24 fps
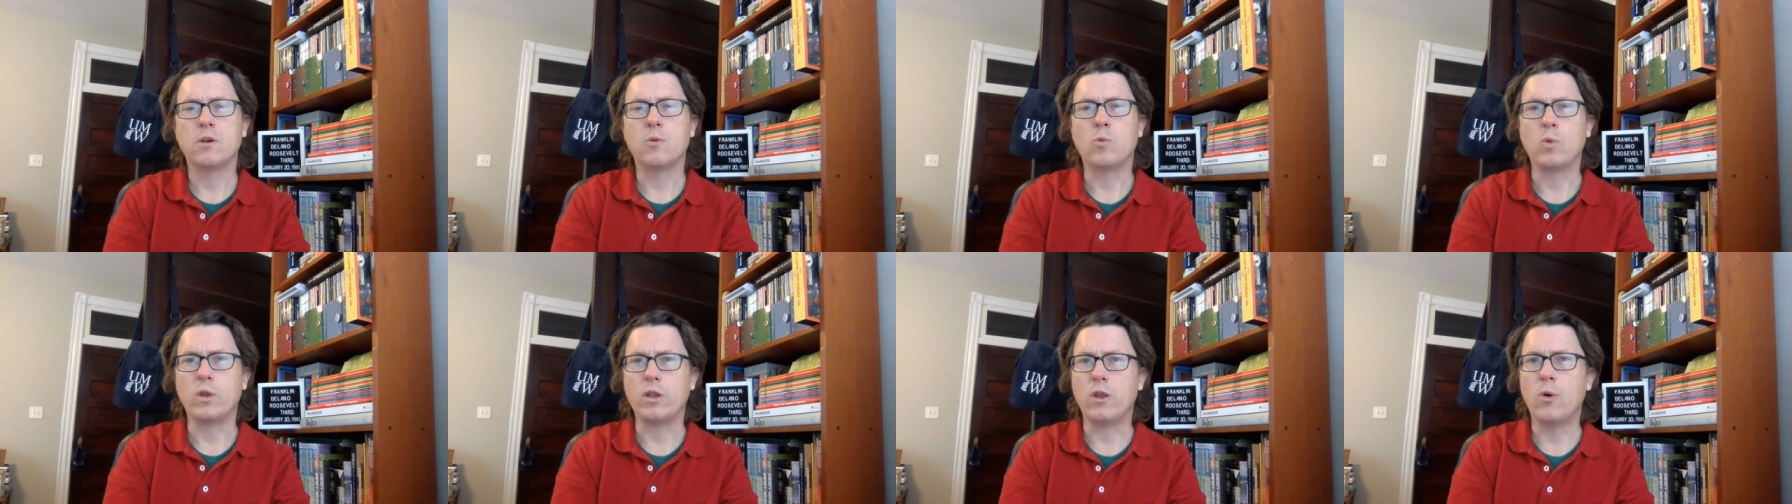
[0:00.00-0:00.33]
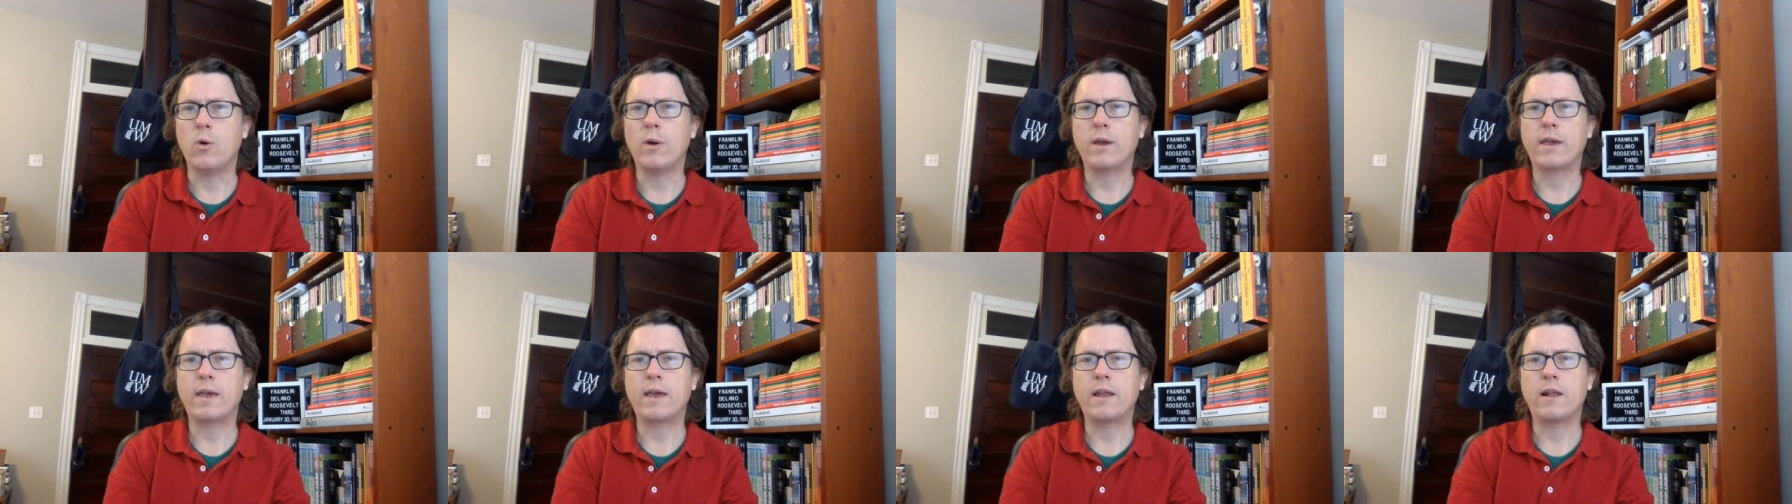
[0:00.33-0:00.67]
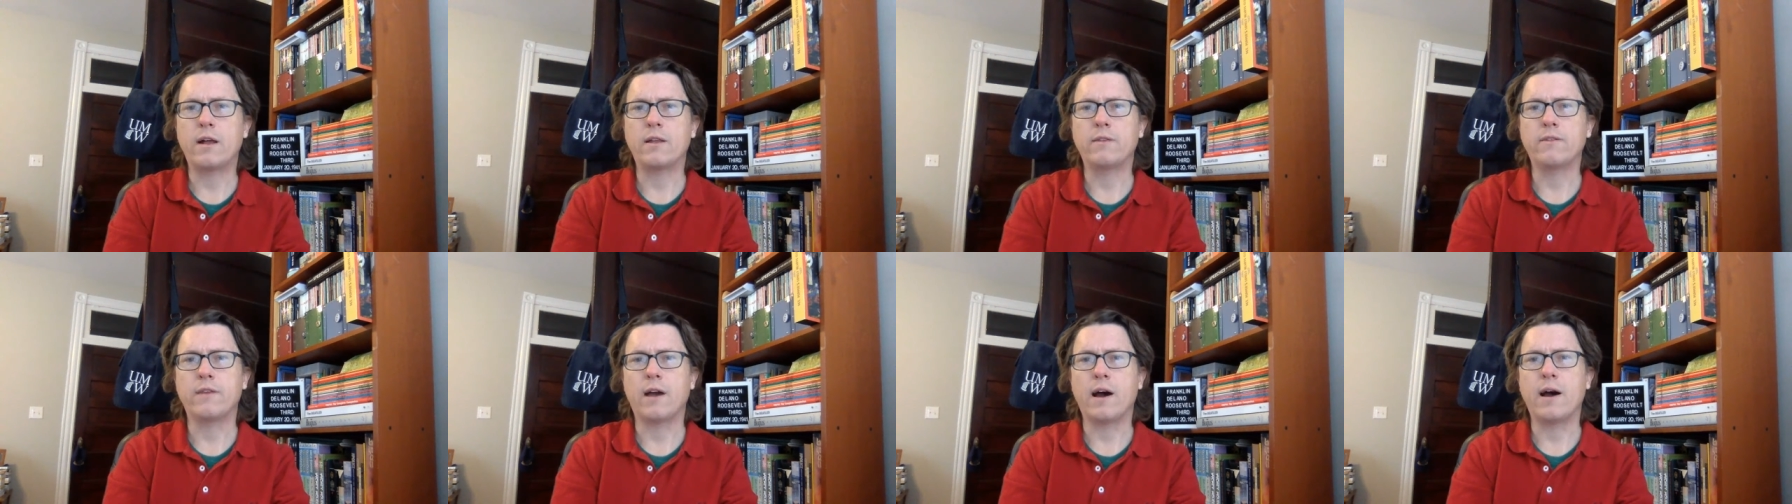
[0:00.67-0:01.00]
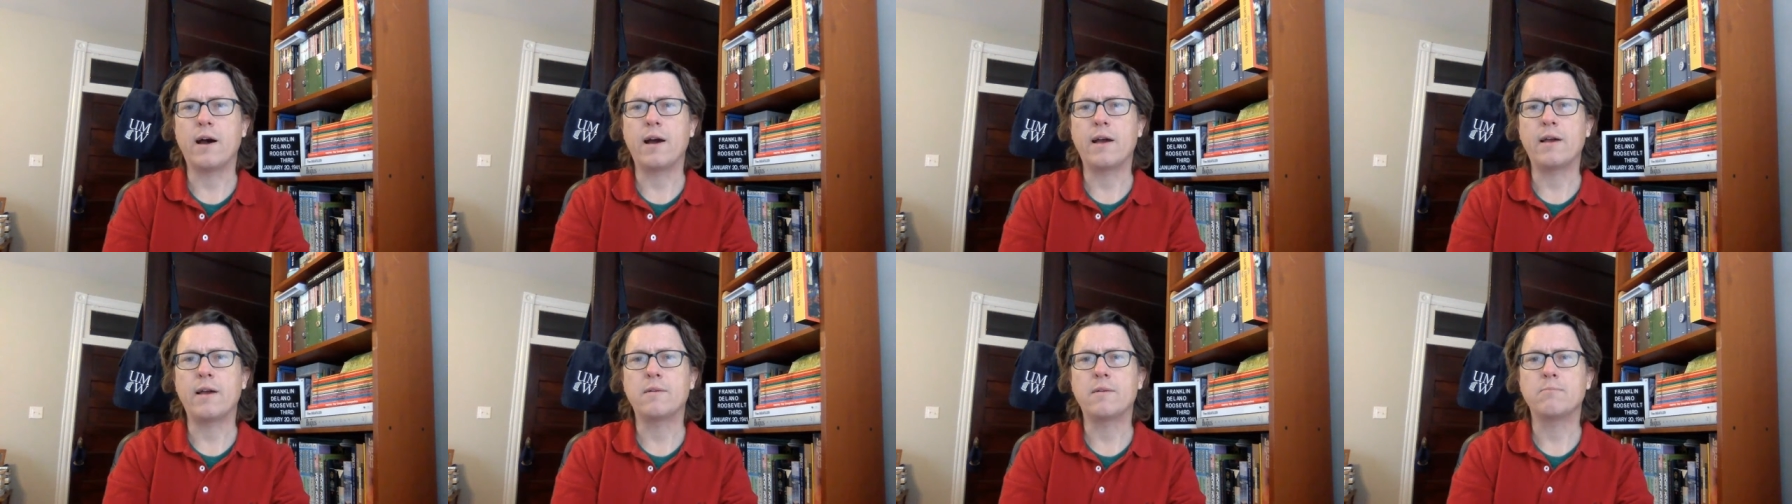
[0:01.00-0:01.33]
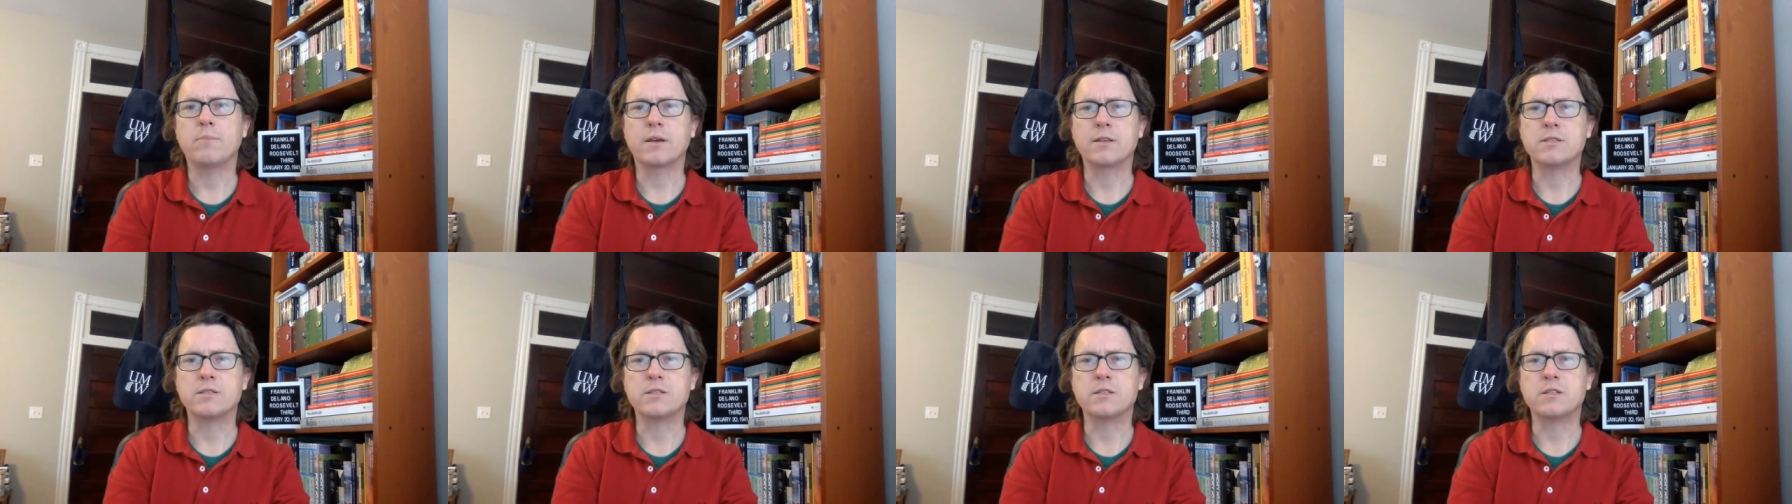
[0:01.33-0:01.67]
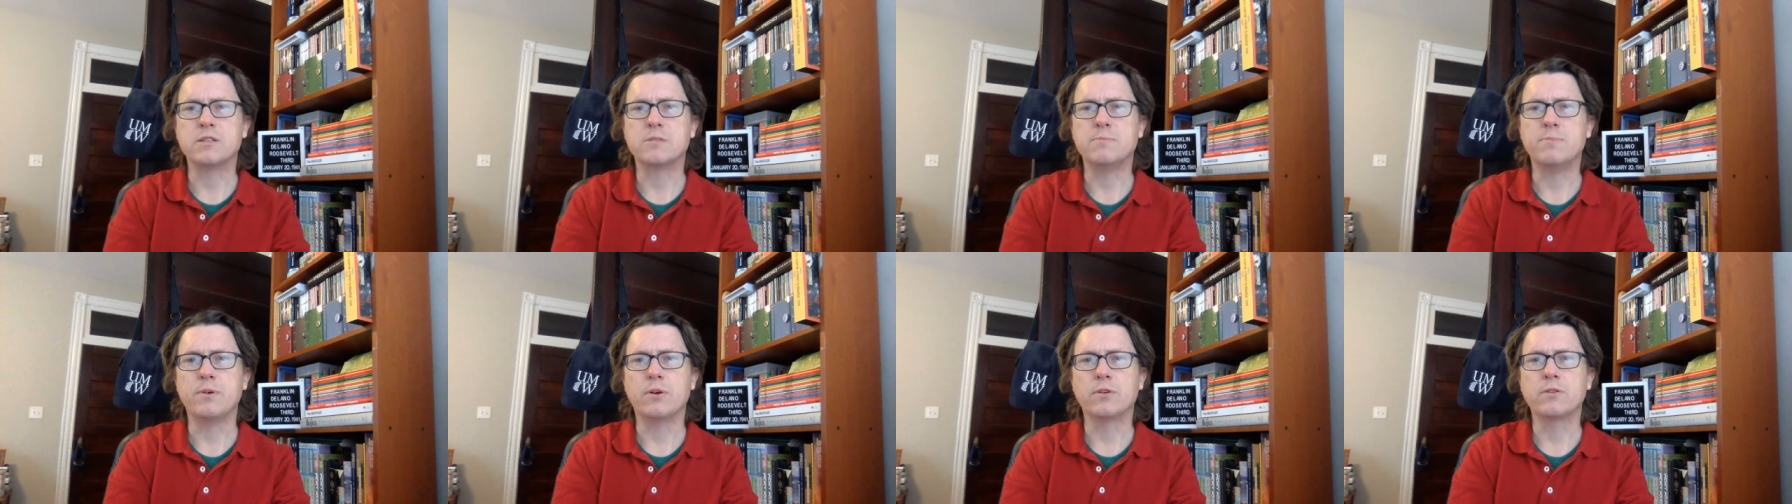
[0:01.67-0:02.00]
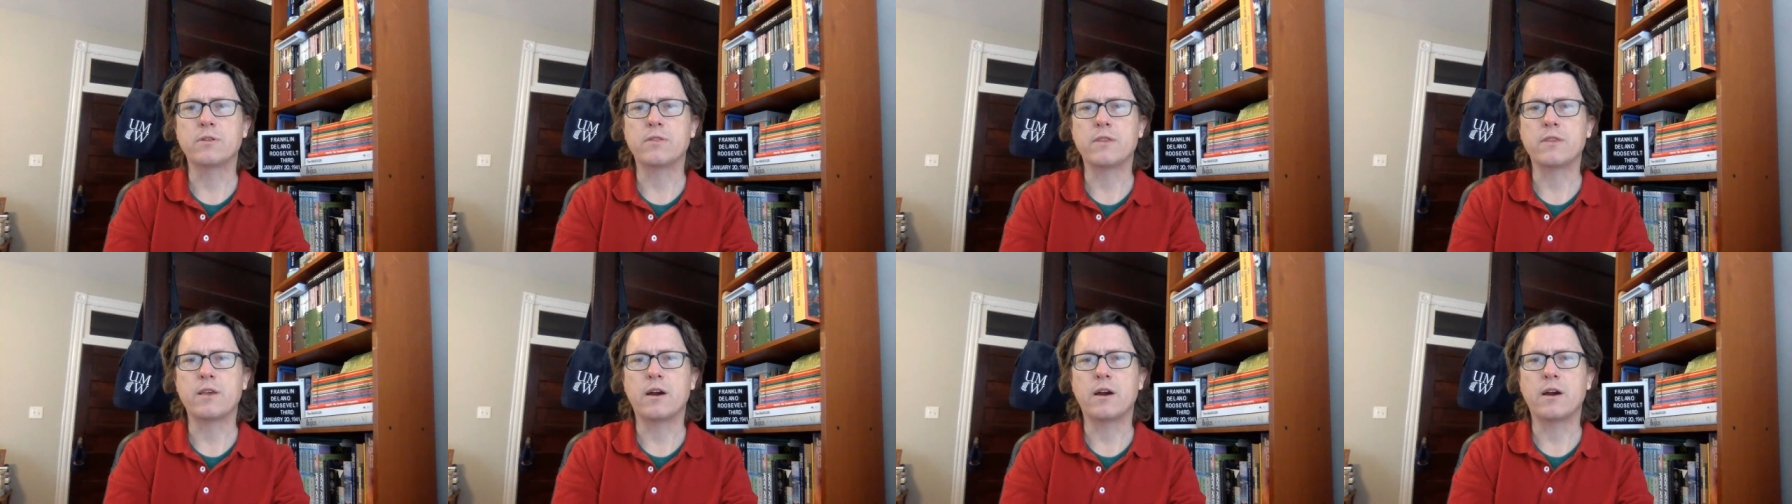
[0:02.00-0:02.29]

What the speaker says: We know it cannot die because it is built on the